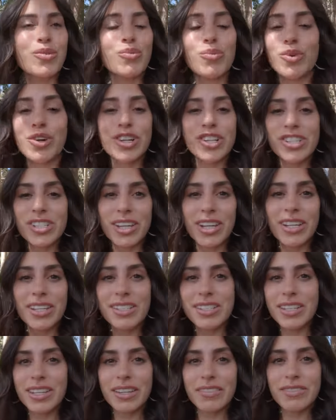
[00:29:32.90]
we're just gonna
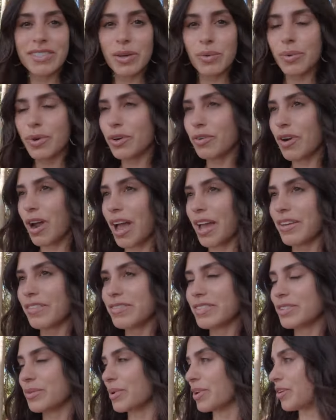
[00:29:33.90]
see if someone
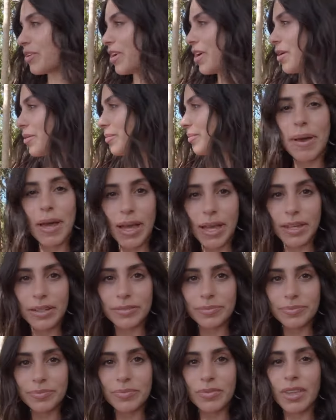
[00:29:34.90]
arrives. We don't know. But
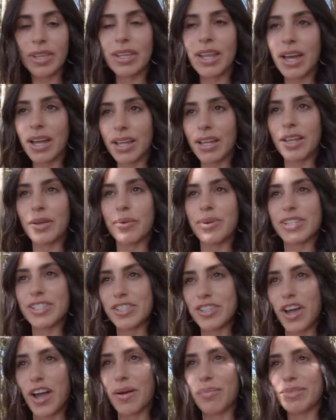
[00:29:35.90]
luckily we
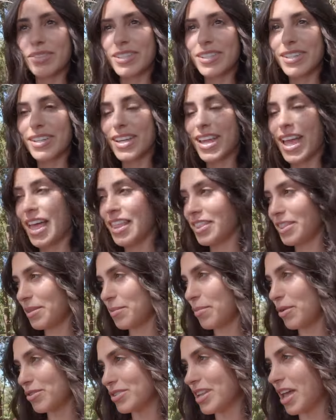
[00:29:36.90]
stopped at the
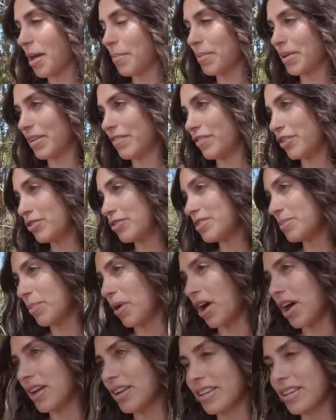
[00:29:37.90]
most epic view spot.